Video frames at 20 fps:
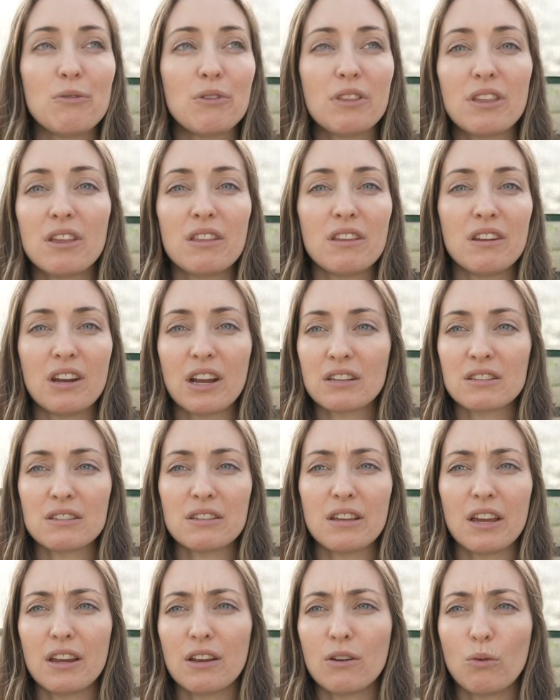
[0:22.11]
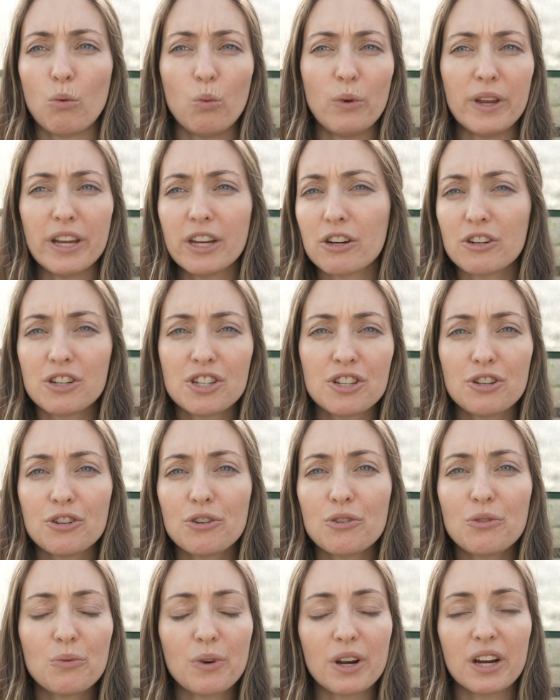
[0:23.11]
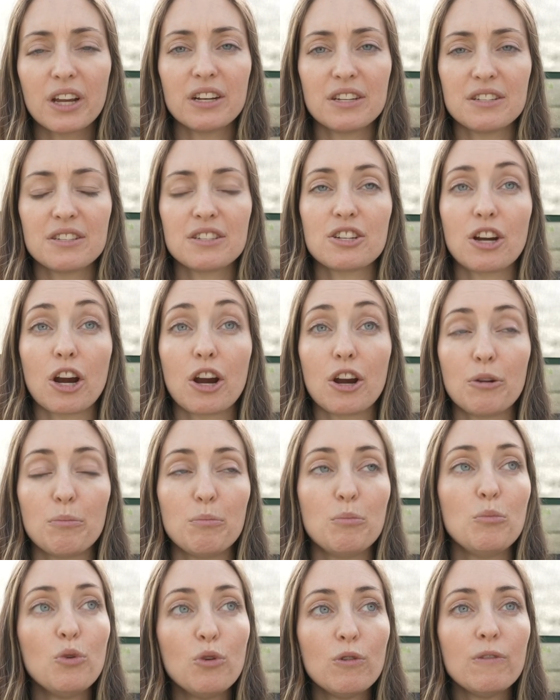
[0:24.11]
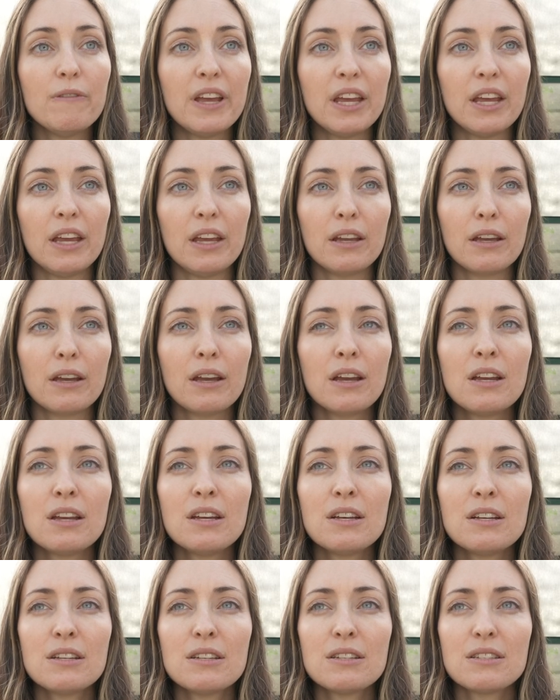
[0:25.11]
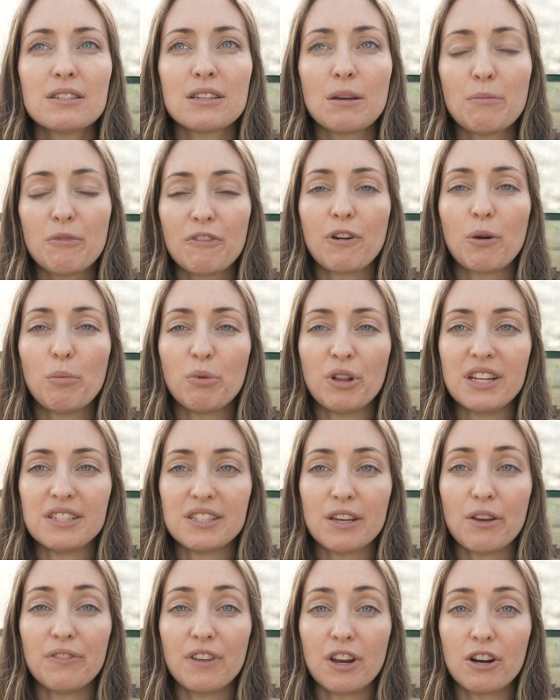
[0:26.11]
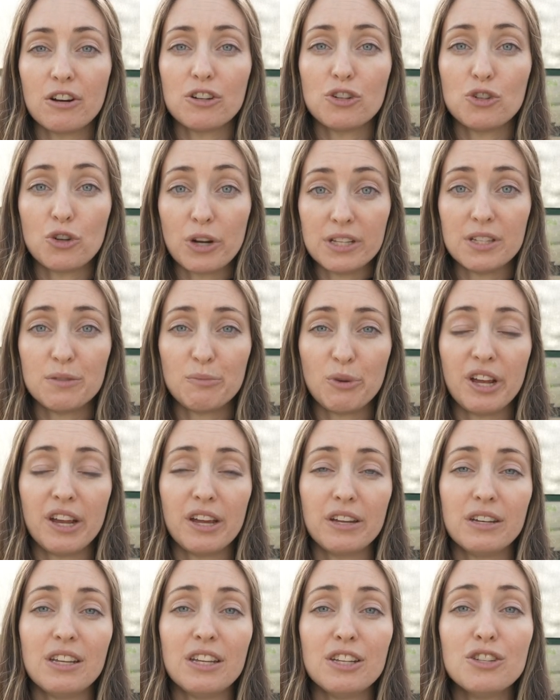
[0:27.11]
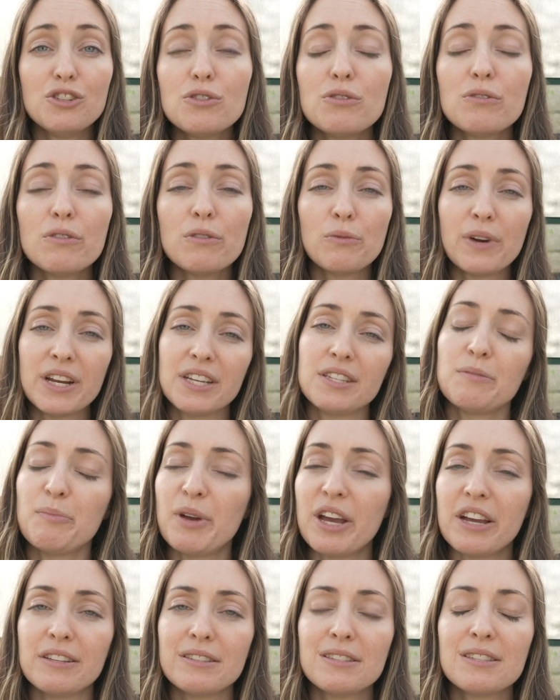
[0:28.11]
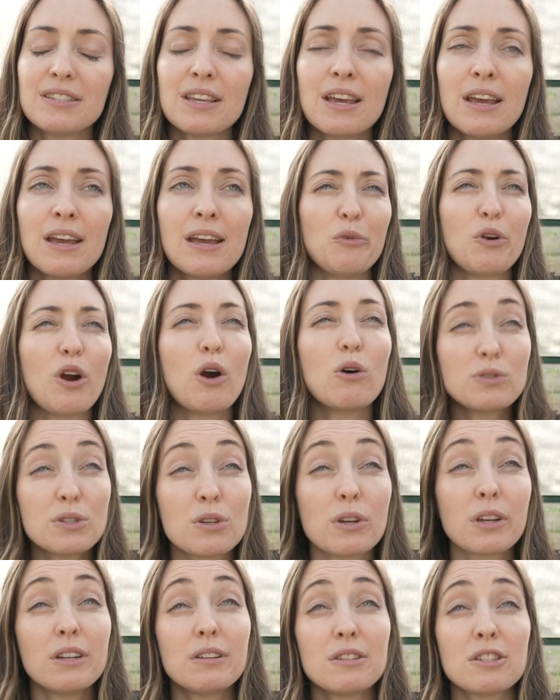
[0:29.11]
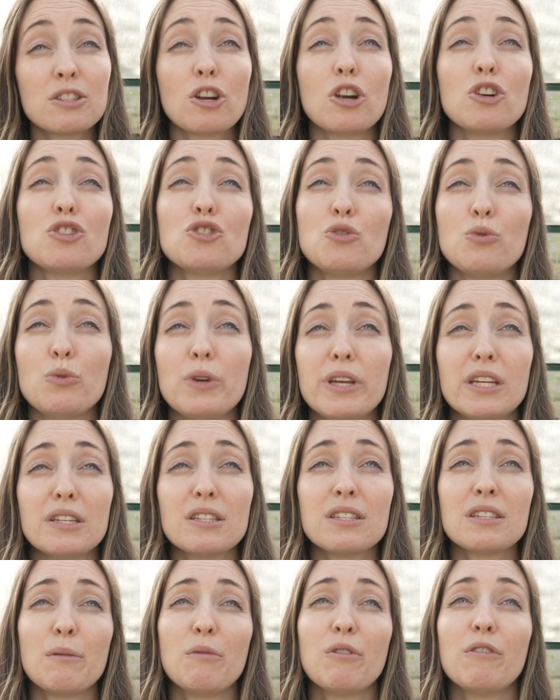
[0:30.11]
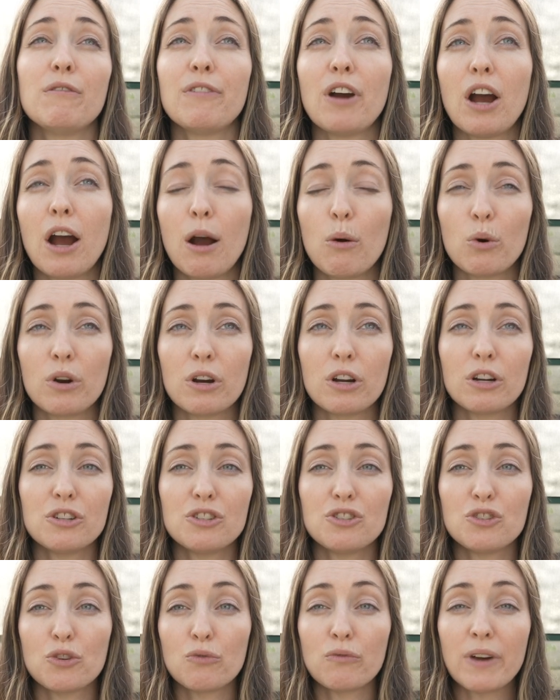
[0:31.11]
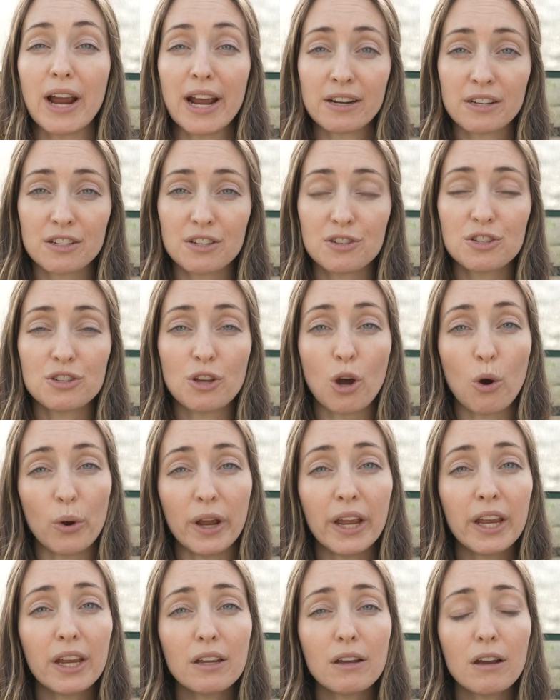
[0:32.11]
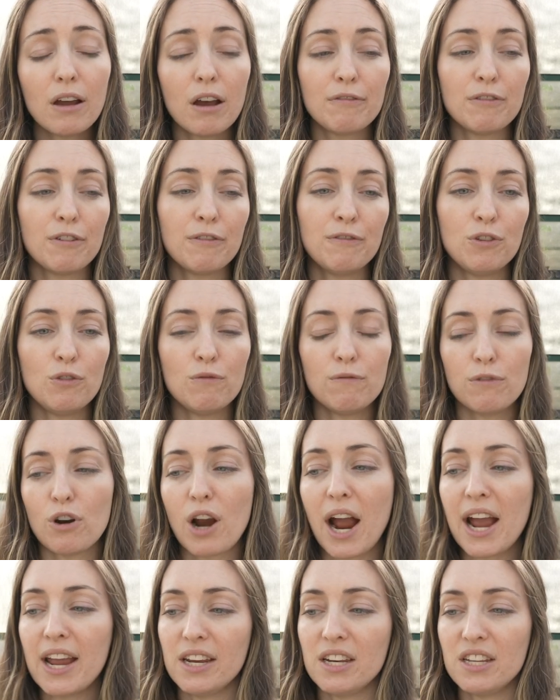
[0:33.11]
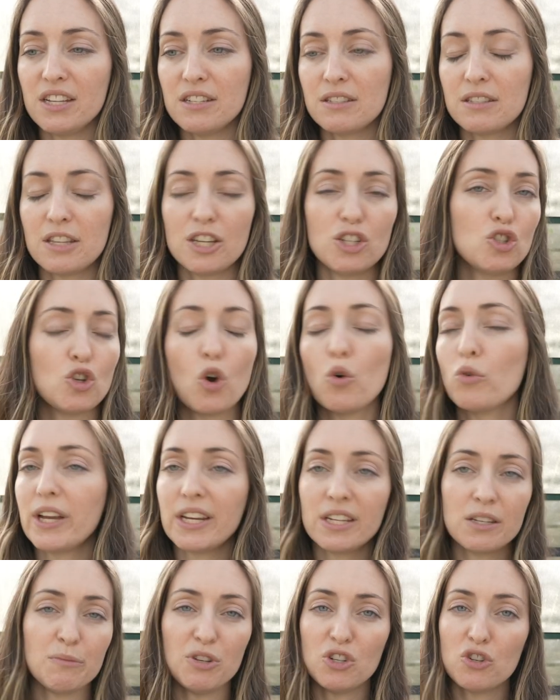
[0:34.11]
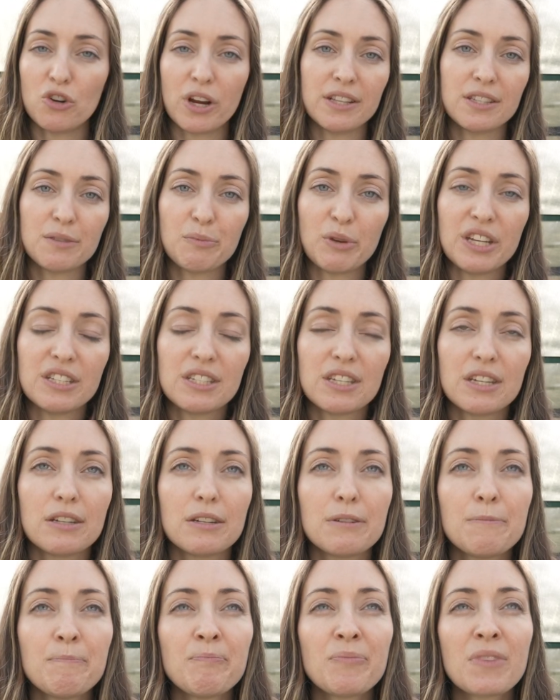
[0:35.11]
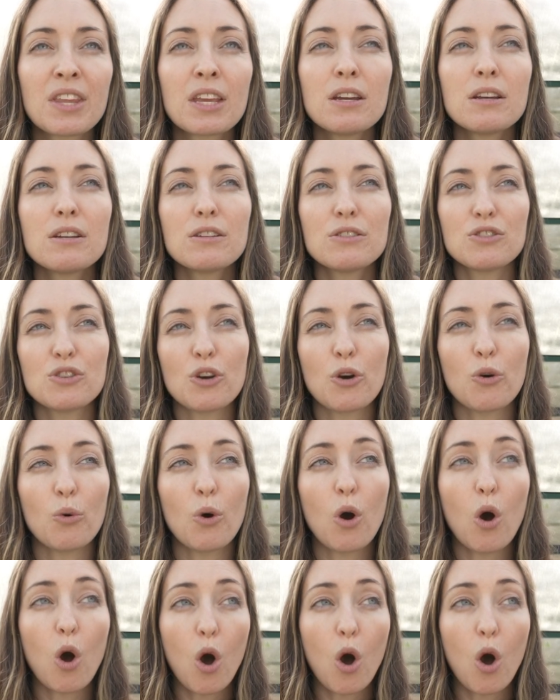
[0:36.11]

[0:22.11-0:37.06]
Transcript: within the next week or two, we're gonna start moving some of our plants out there to transplant into the raised beds. We're also going to start doing some of our direct sowing of a few varieties that don't like to be transplanted. So